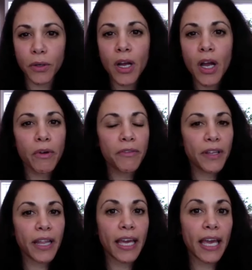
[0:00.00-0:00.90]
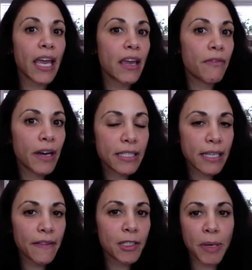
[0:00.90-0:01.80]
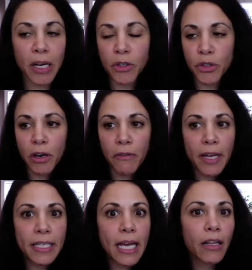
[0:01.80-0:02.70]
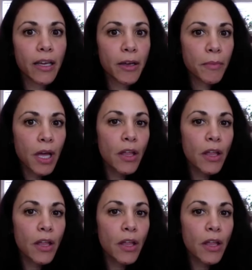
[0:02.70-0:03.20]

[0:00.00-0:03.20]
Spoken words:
or we feel like, hey, if I set this boundary, or if I tell him,